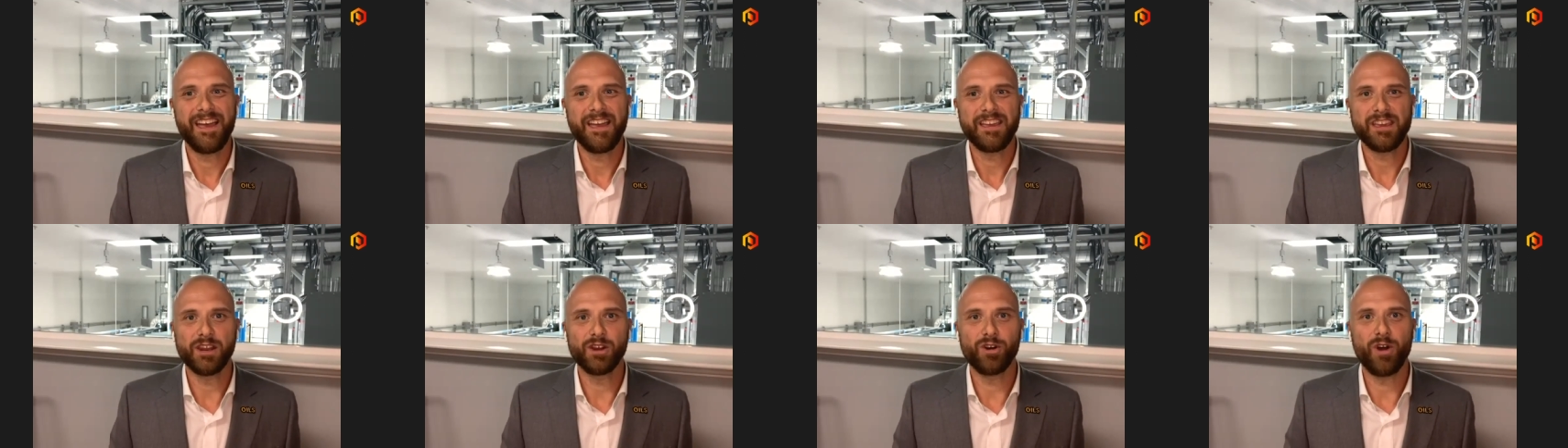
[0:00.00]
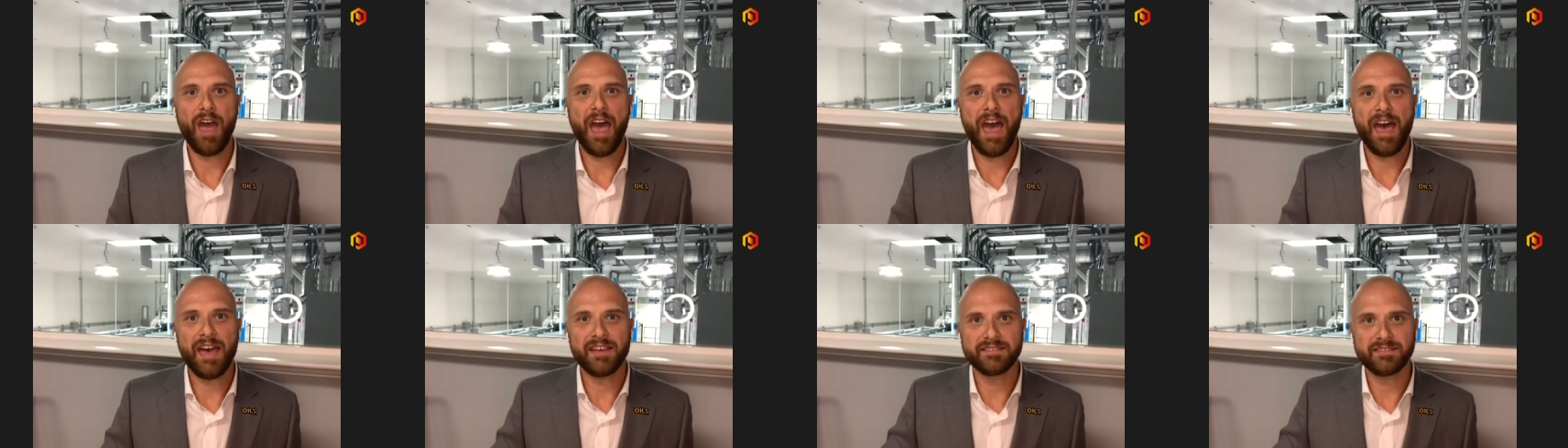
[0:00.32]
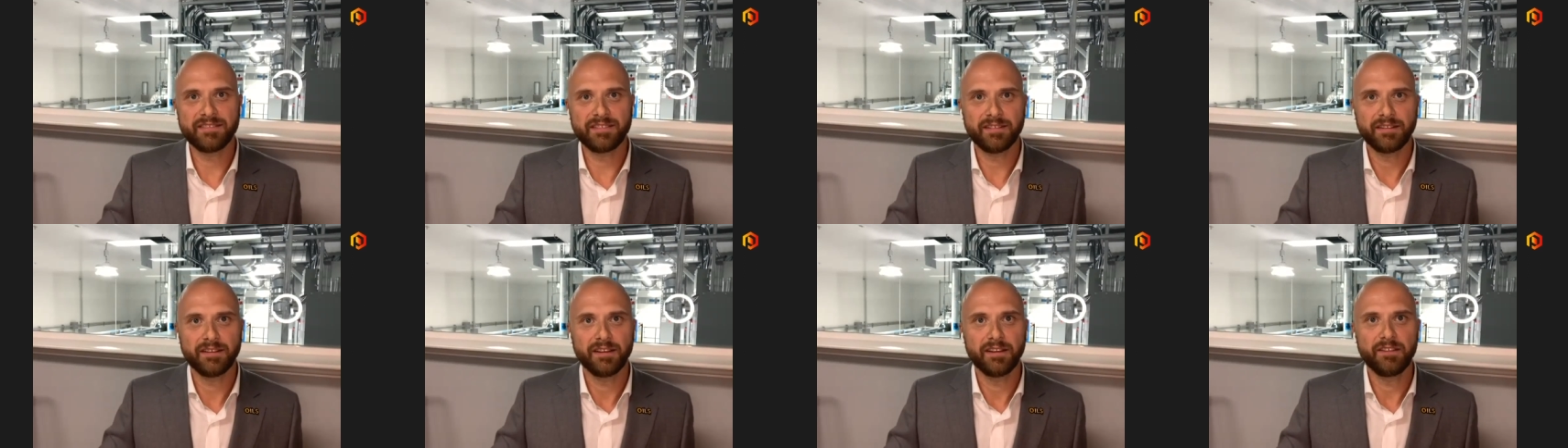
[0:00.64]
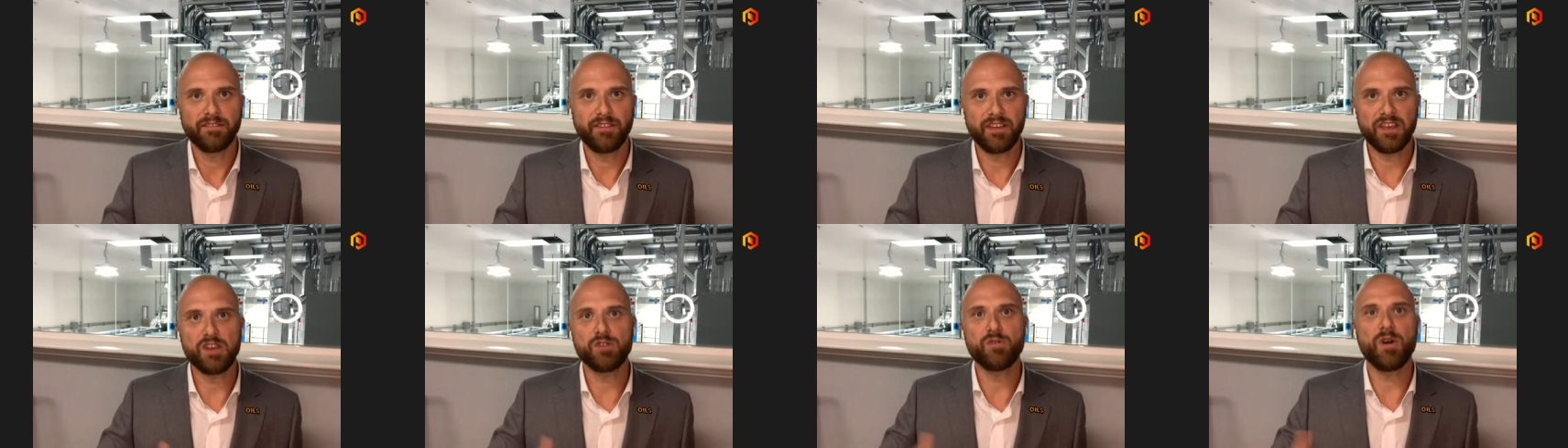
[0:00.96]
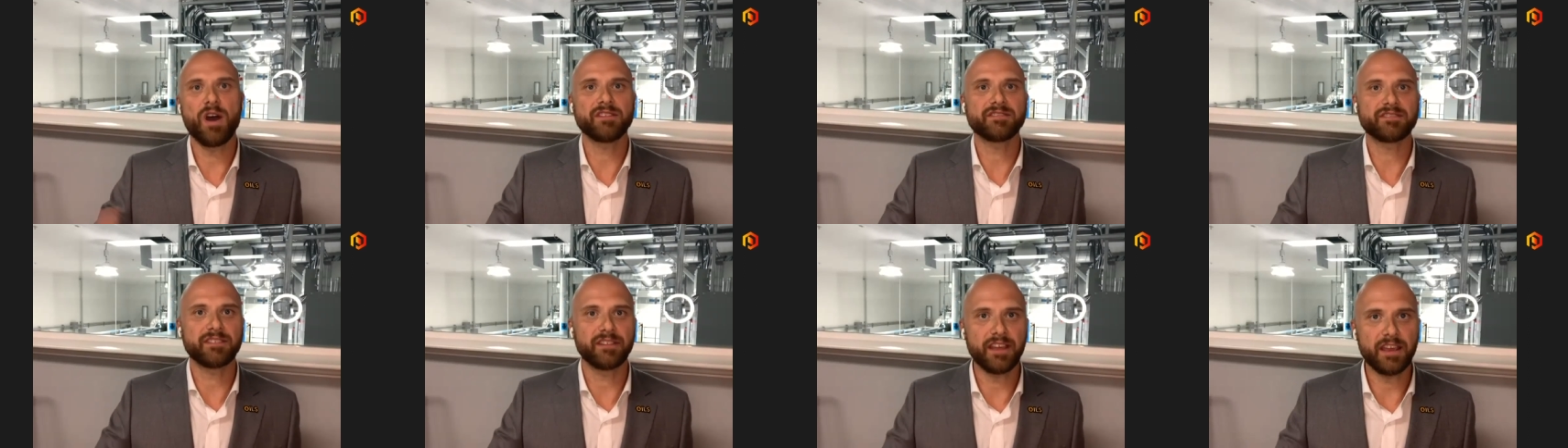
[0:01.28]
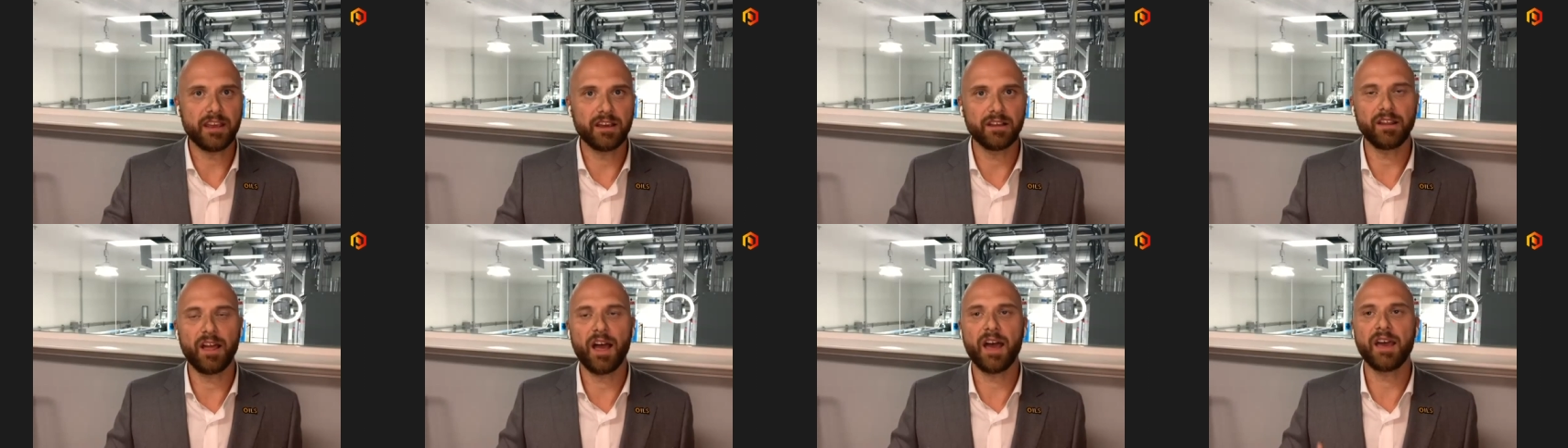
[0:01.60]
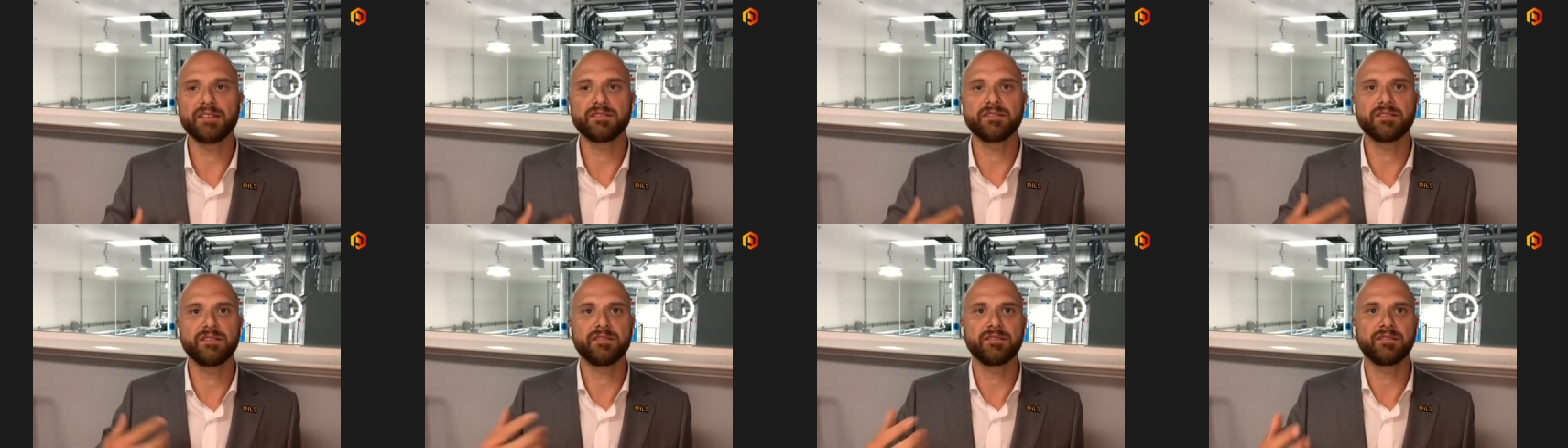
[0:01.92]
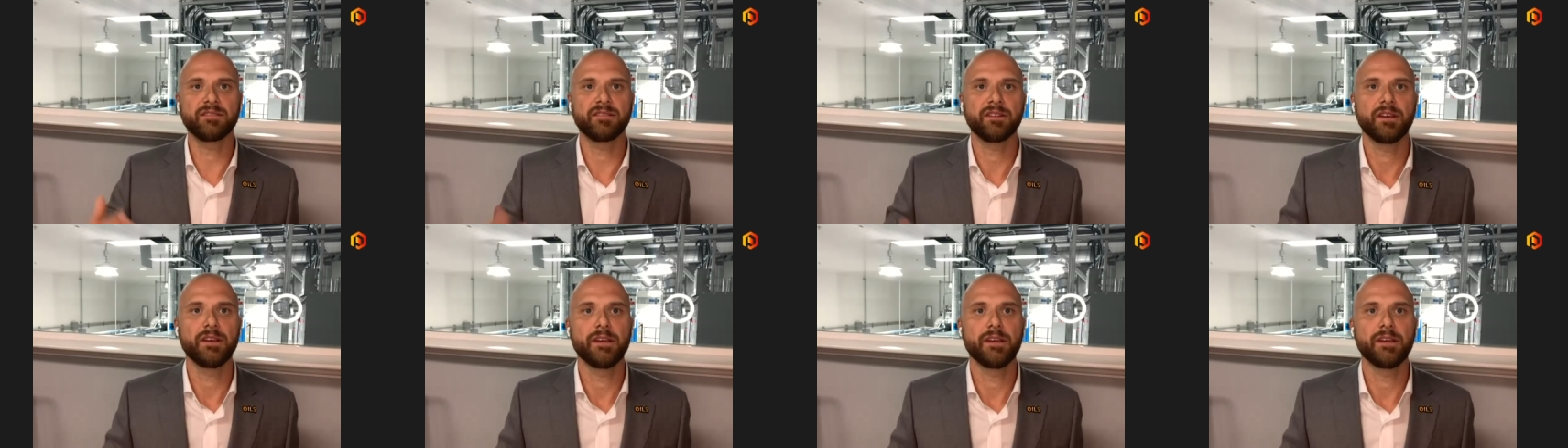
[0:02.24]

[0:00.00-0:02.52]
you know, as the U.S. legalizes,